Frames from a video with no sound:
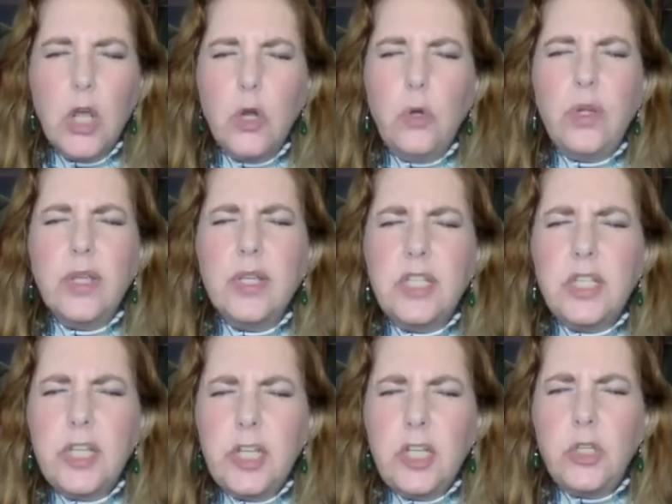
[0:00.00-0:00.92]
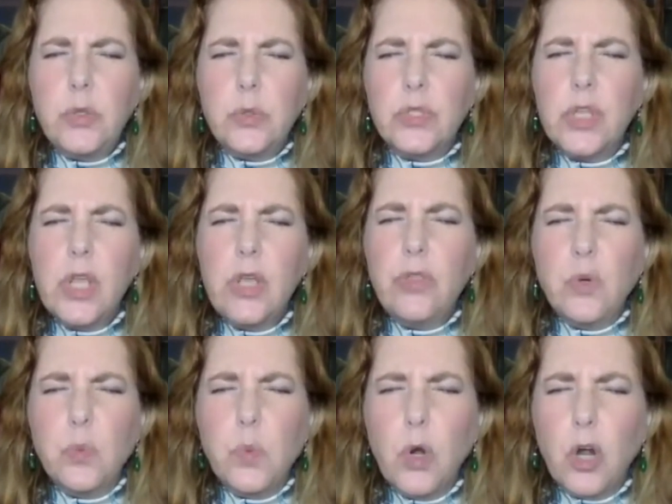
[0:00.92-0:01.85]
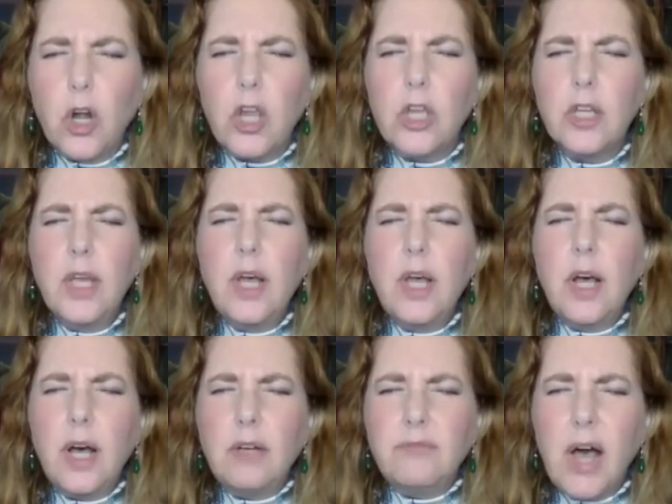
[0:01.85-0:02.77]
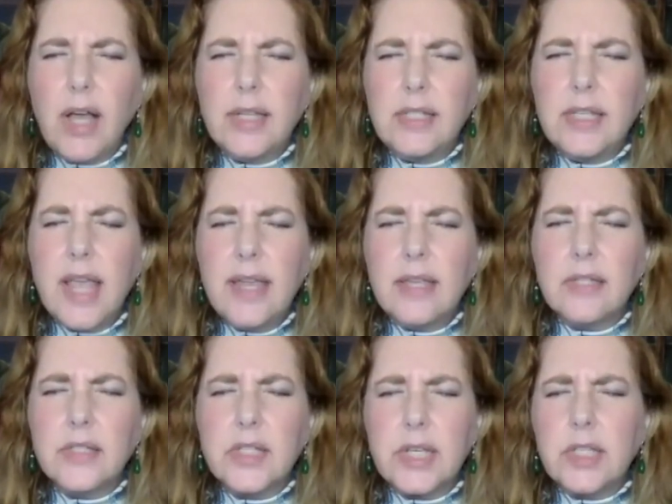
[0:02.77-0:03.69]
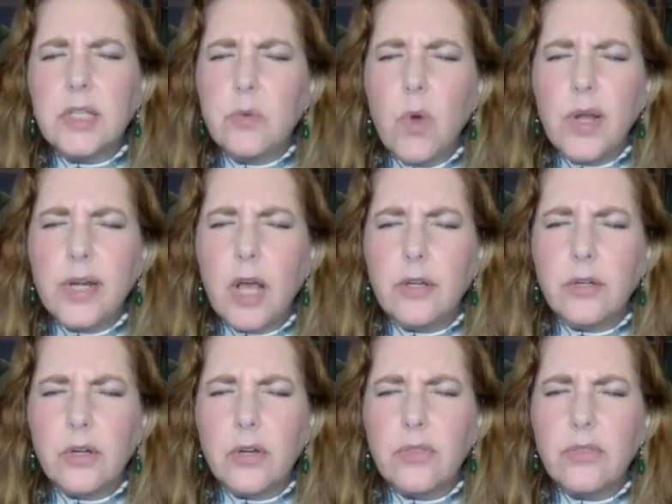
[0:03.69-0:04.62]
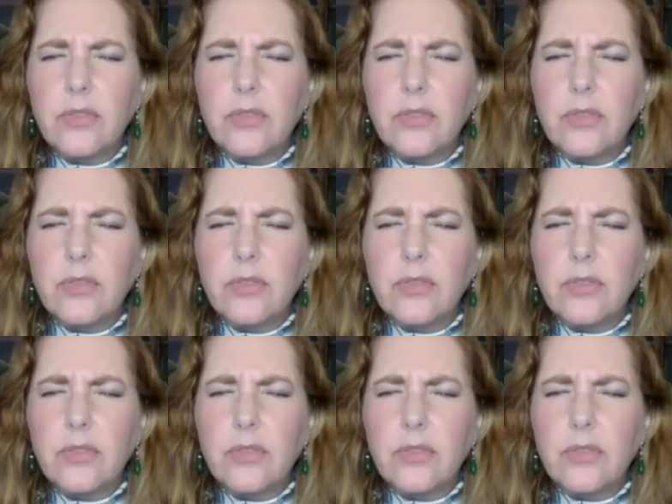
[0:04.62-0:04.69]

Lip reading: who continues the work of Isaiah 61 on earth.